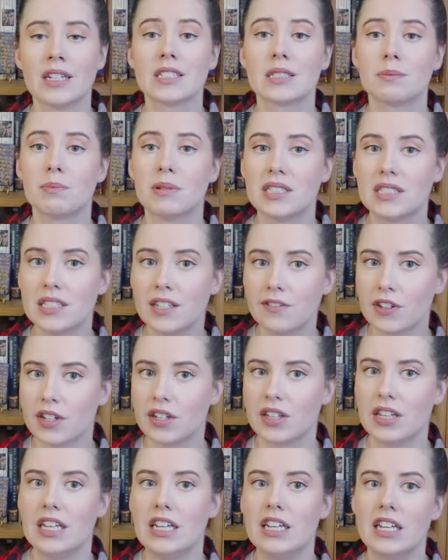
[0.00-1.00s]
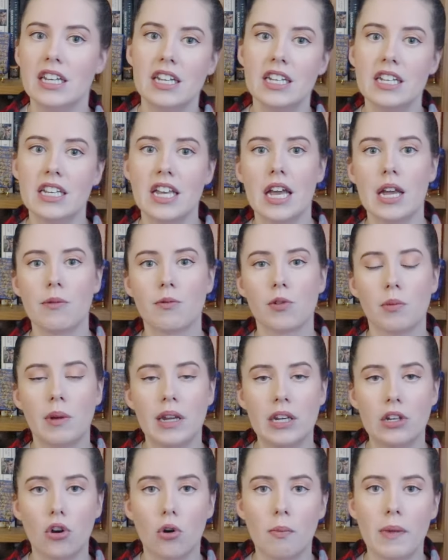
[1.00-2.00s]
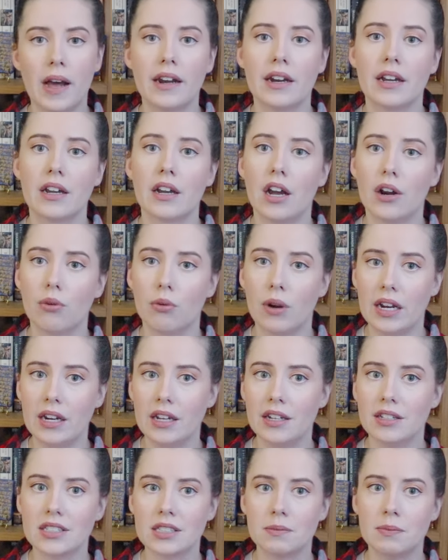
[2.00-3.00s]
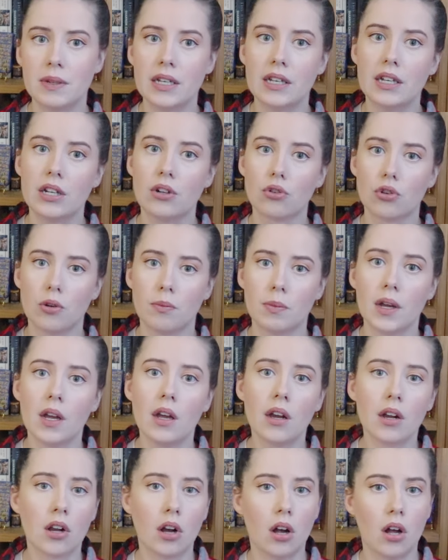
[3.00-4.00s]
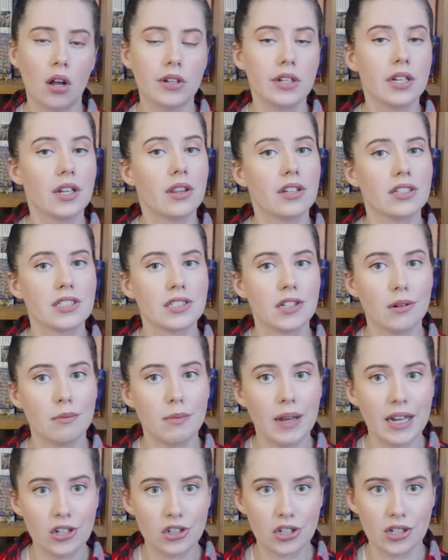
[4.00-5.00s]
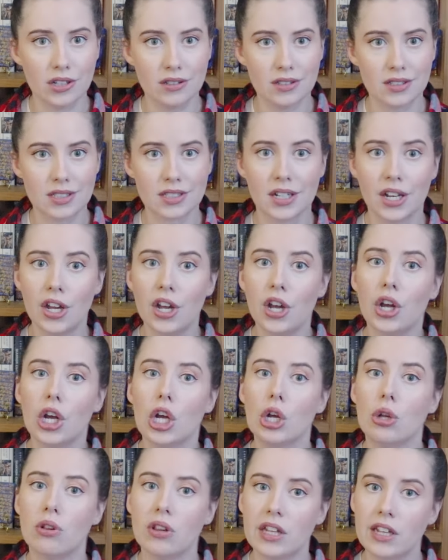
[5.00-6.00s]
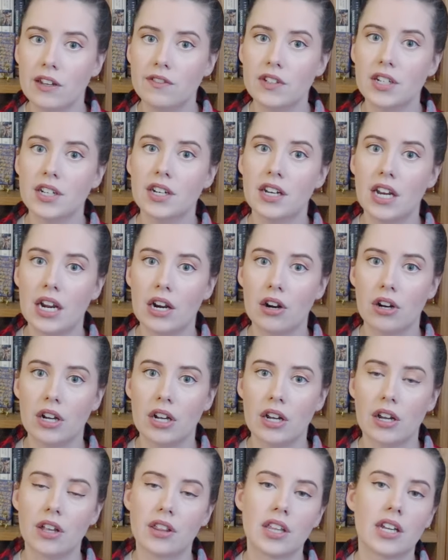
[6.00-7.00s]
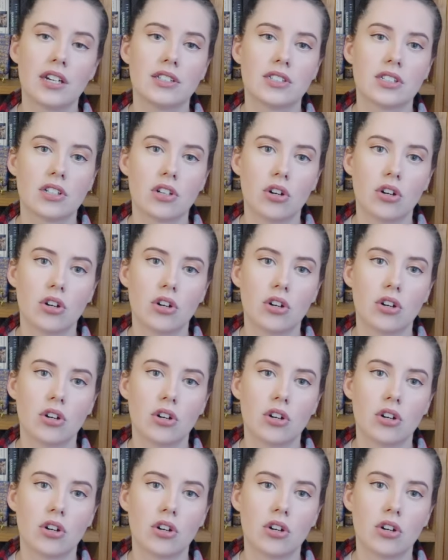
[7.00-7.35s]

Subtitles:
Specifically, he came from a nomadic Iranian-speaking group called the Sarmatians, who lived in an area that is